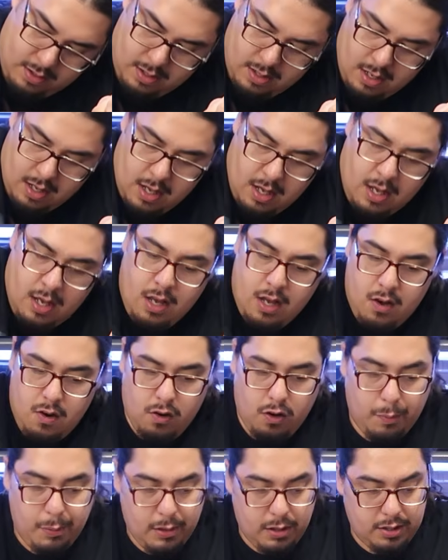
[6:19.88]

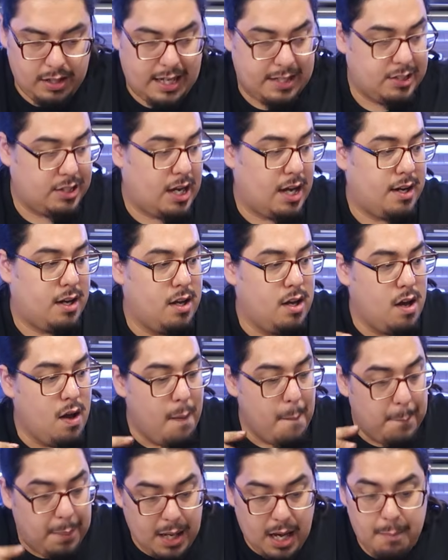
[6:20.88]
I'm gonna put it on that side.
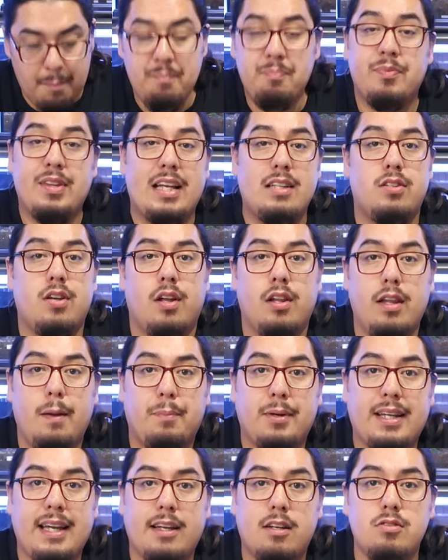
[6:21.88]
But it's
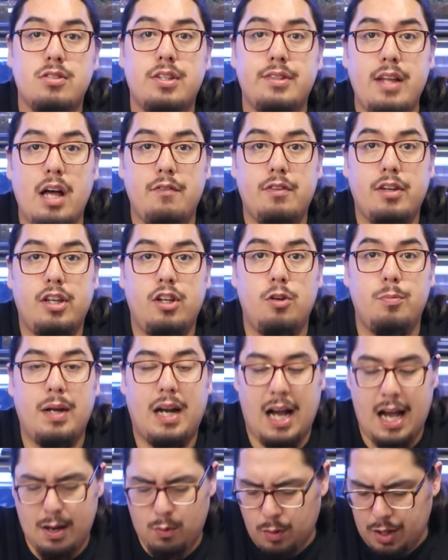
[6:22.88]
leopard geckos love a human
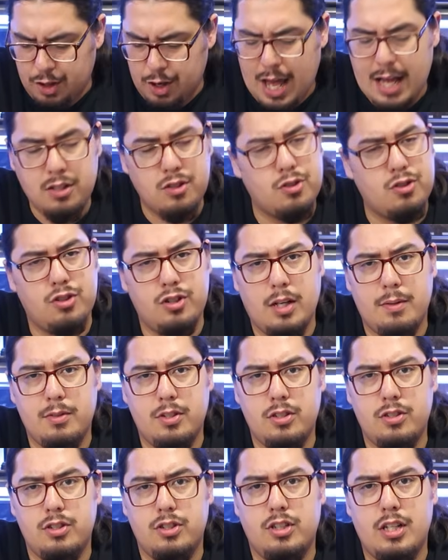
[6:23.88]
hide. With natural
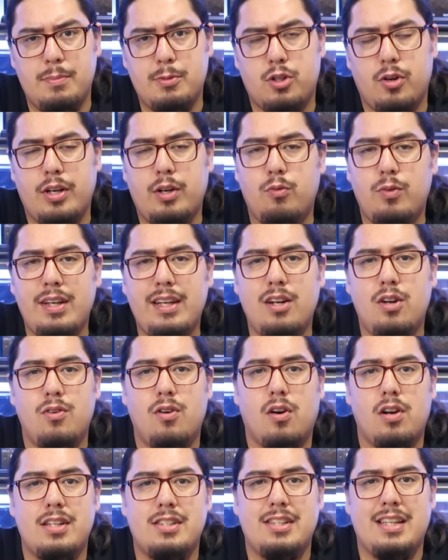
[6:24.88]
substrate, you really don't
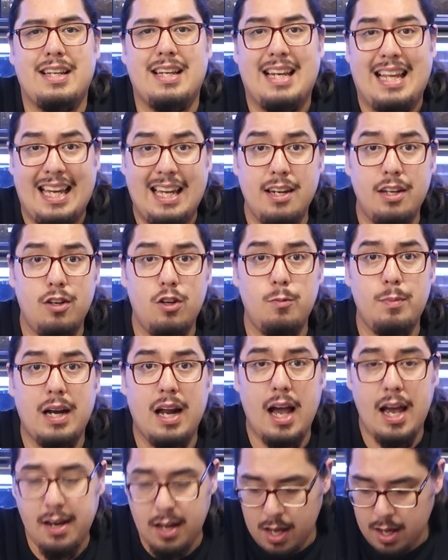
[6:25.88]
honestly need a human
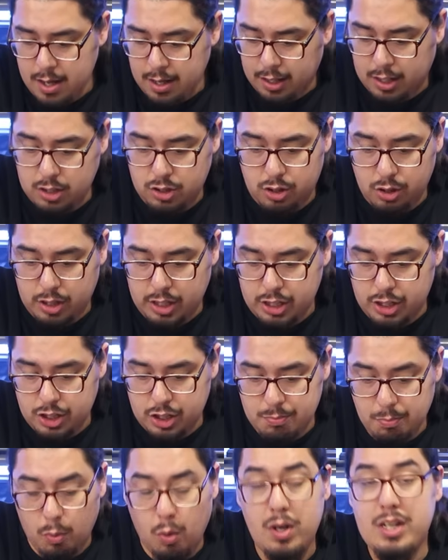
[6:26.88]
hide because you could
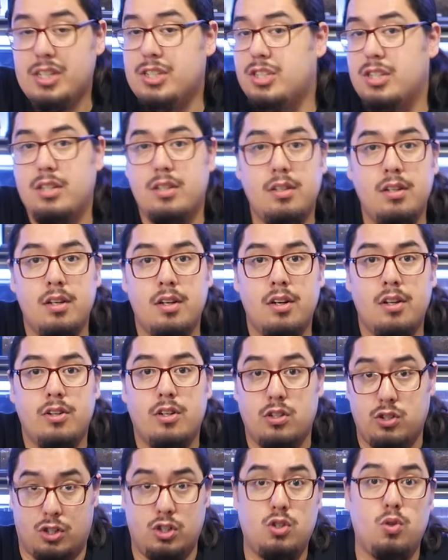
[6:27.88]
just moisten
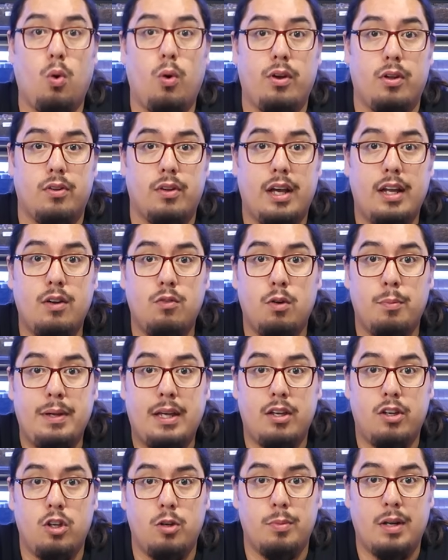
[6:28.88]
the soil and it will be
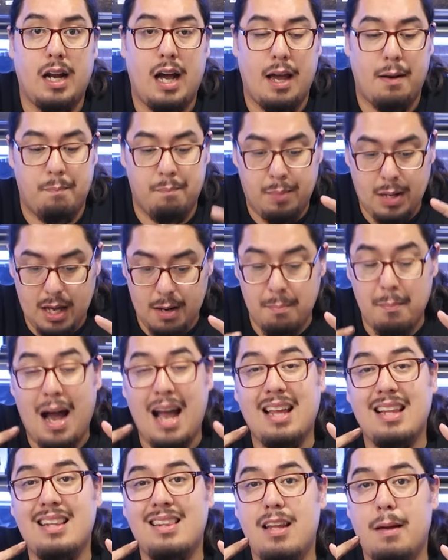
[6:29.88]
a human hide. But
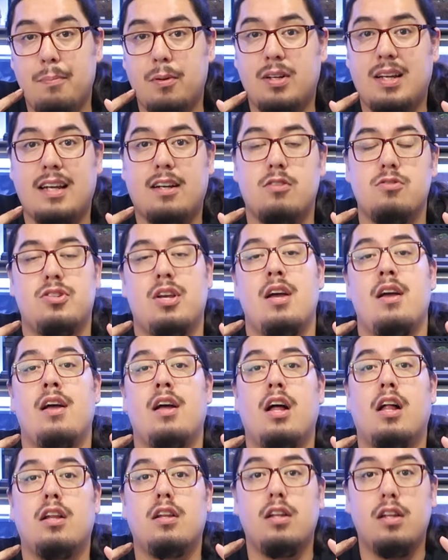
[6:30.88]
my leopard geckos
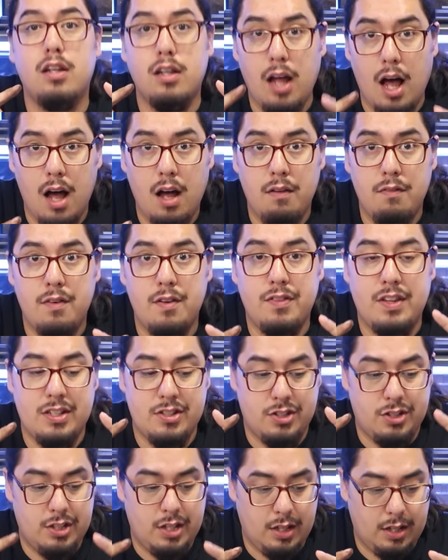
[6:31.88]
love the
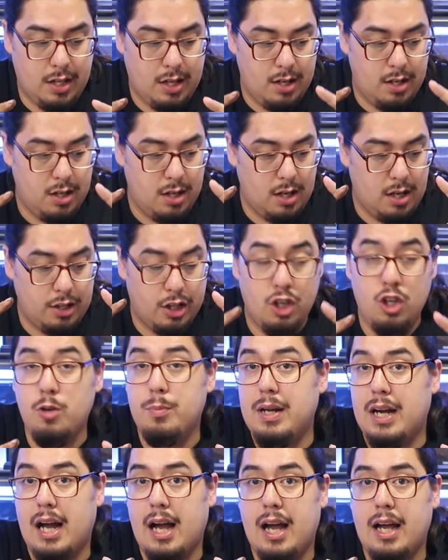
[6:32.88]
Zilla
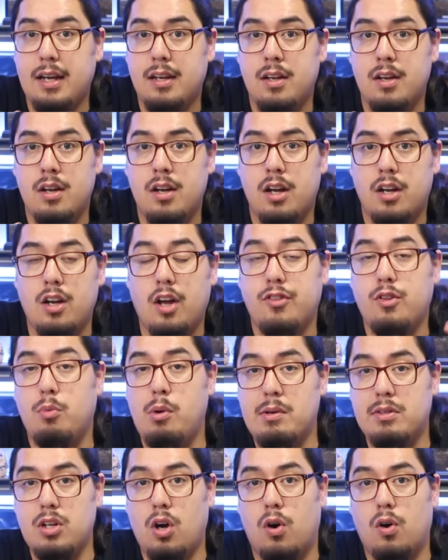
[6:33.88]
human hide. Not the
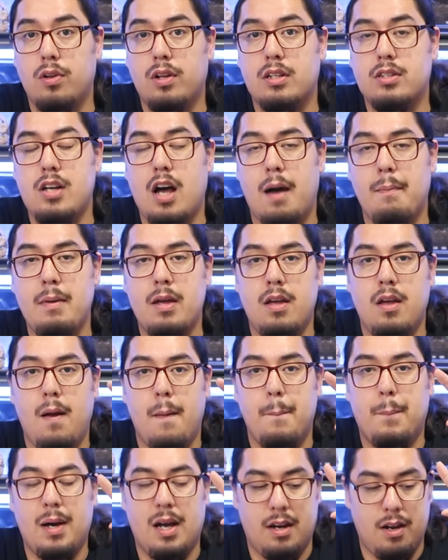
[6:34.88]
one with the hole on top,
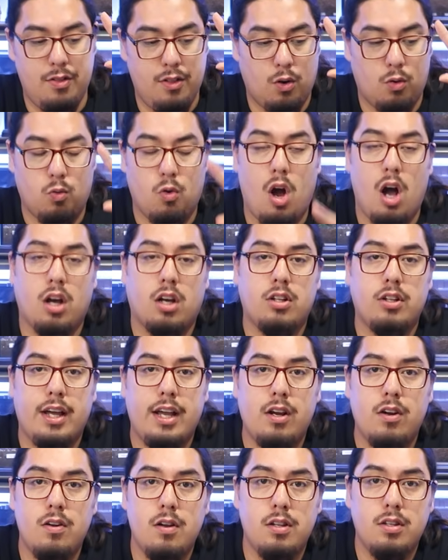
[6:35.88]
but the rock
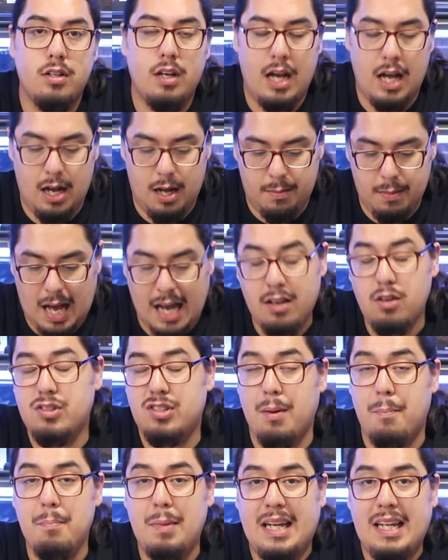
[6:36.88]
layer. I
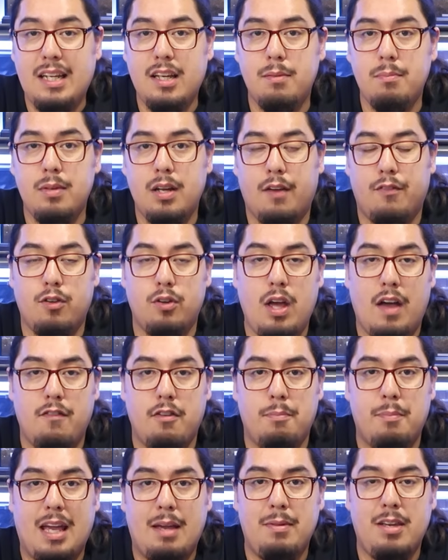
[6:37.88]
use a medium. If you have
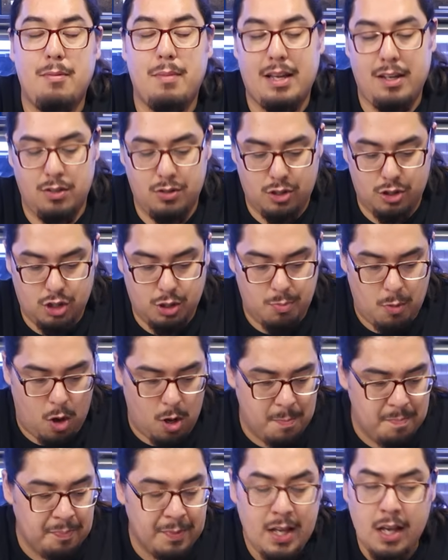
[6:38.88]
a baby, you might use a
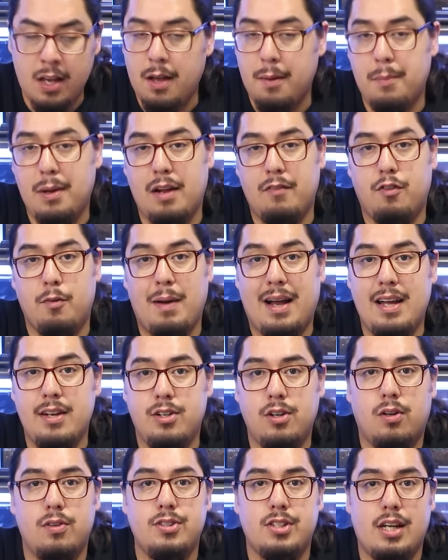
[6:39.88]
small. But for my
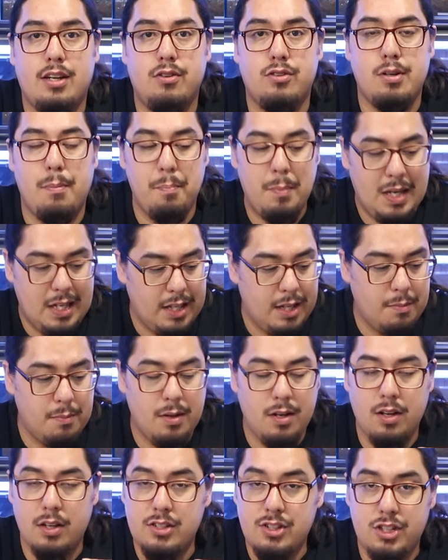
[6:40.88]
adults, I use a
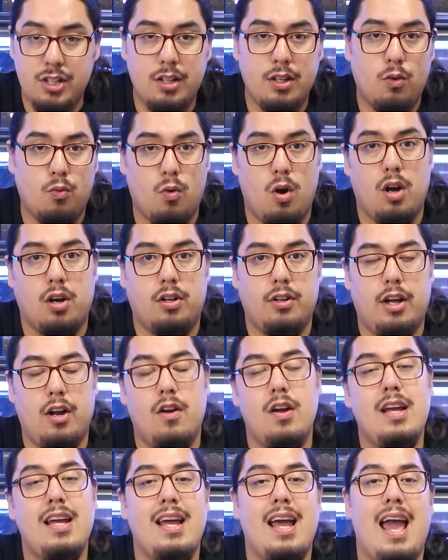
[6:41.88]
medium Zilla rock
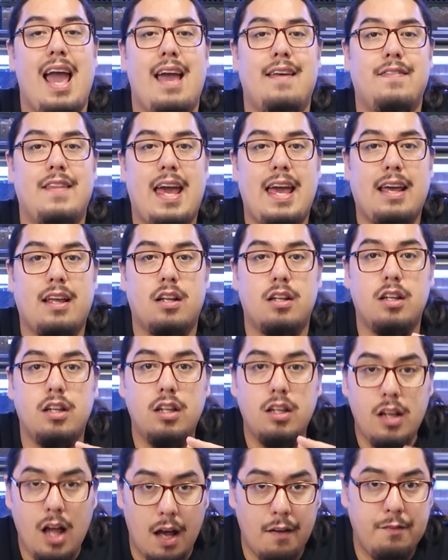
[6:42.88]
layer, and they
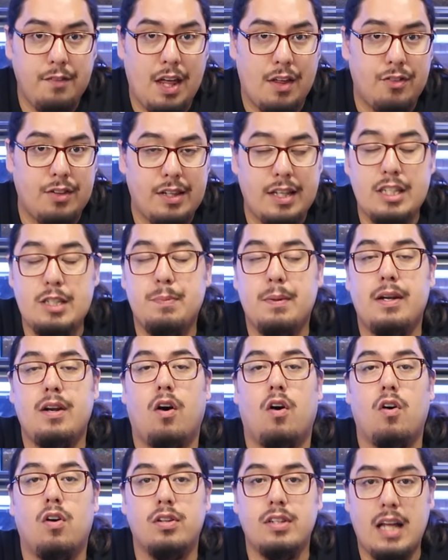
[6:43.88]
love that thing. They spend
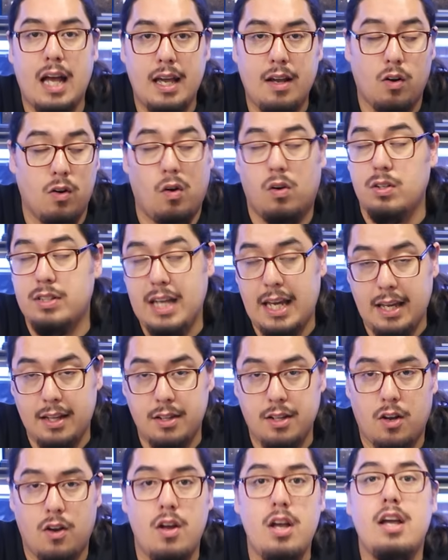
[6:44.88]
all night or all day in
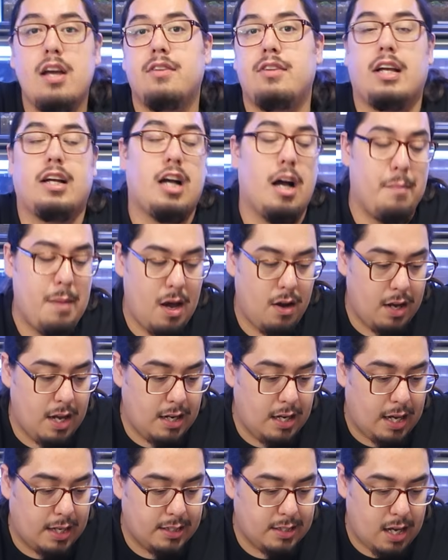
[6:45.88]
there, and they come out
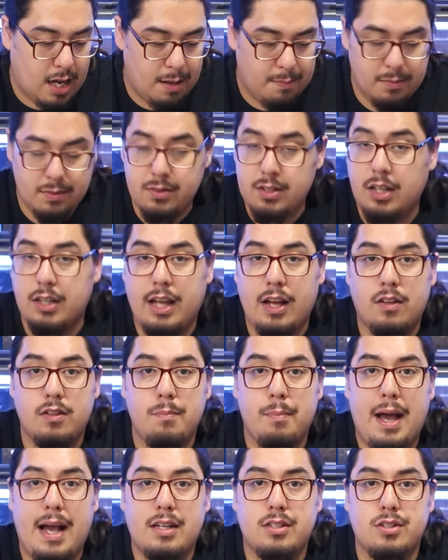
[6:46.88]
at nighttime to lay on
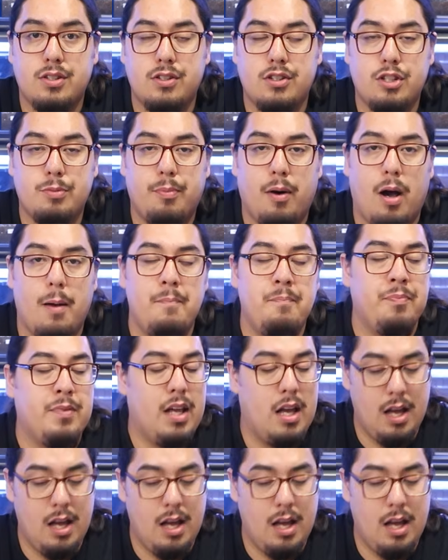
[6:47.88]
the basking spot.